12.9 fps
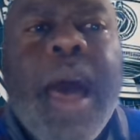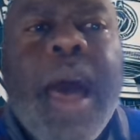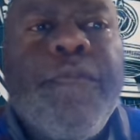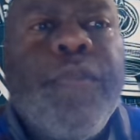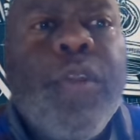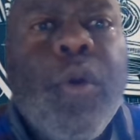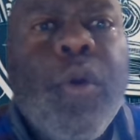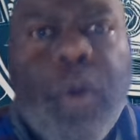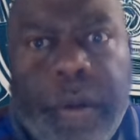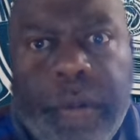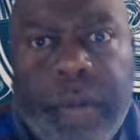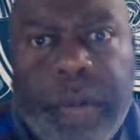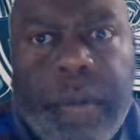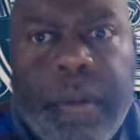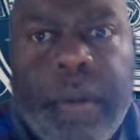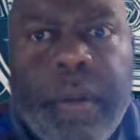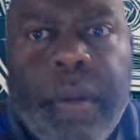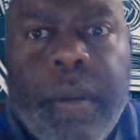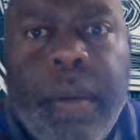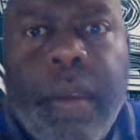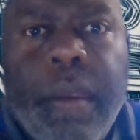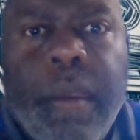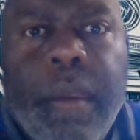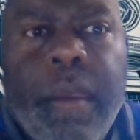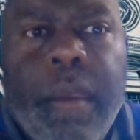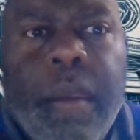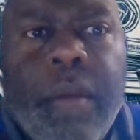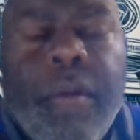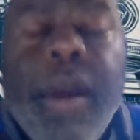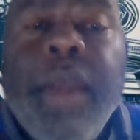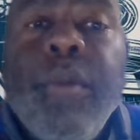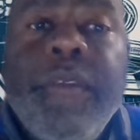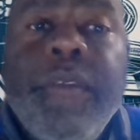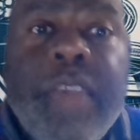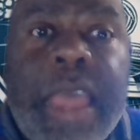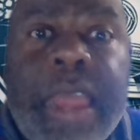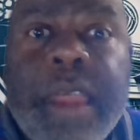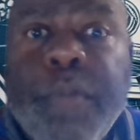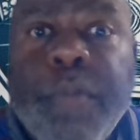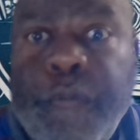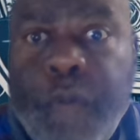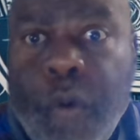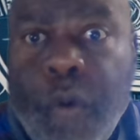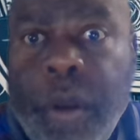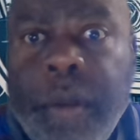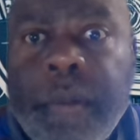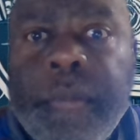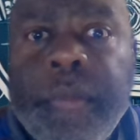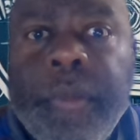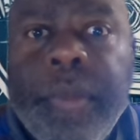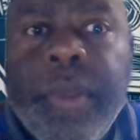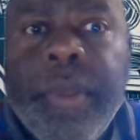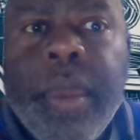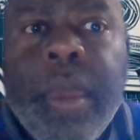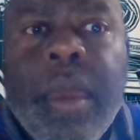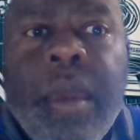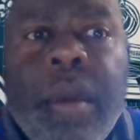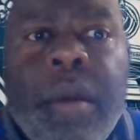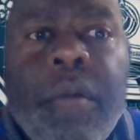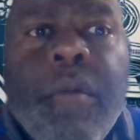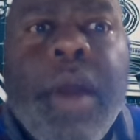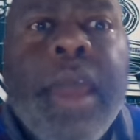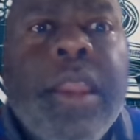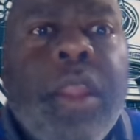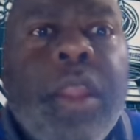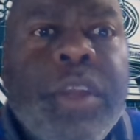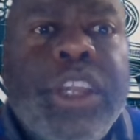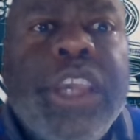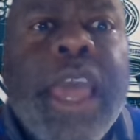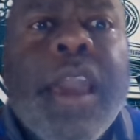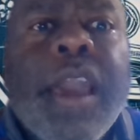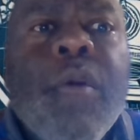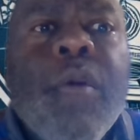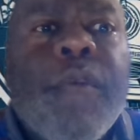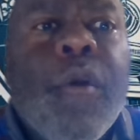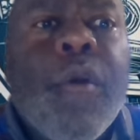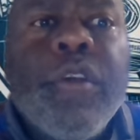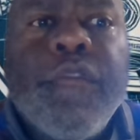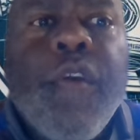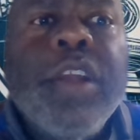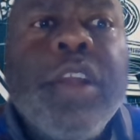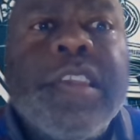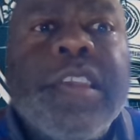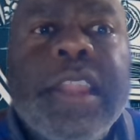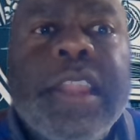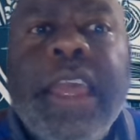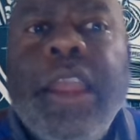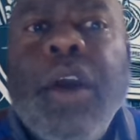floor. Right? We've seen it before. Right? Lomachenko, of course, fought Salido